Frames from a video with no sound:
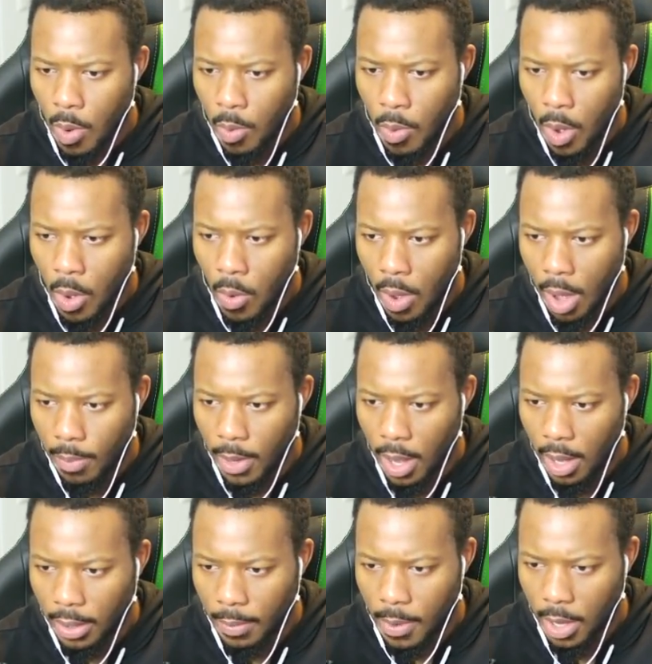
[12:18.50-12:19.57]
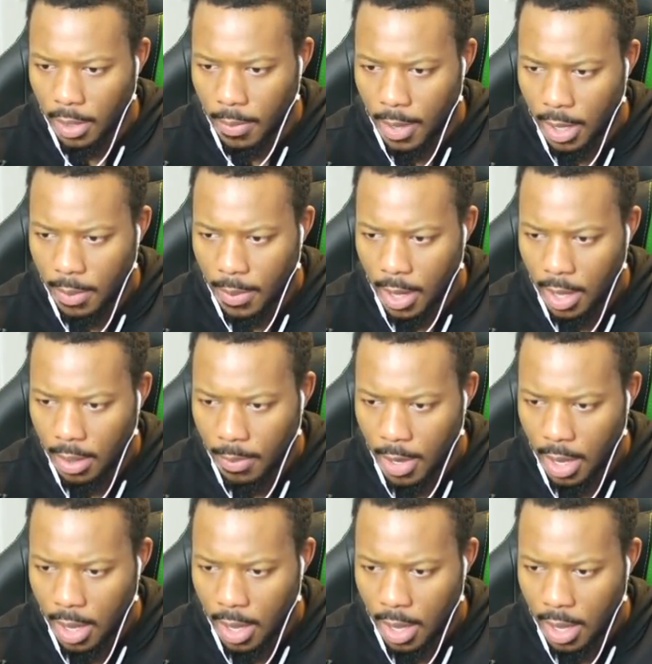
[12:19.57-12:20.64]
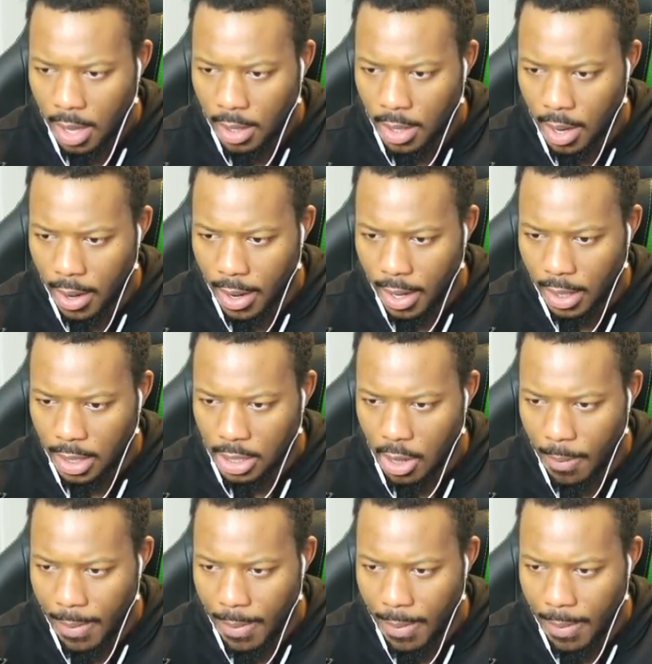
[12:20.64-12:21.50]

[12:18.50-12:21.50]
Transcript: whoa. I'm gone, I'm gone, I'm gone, I'm gone, I'm gone. All right, let's go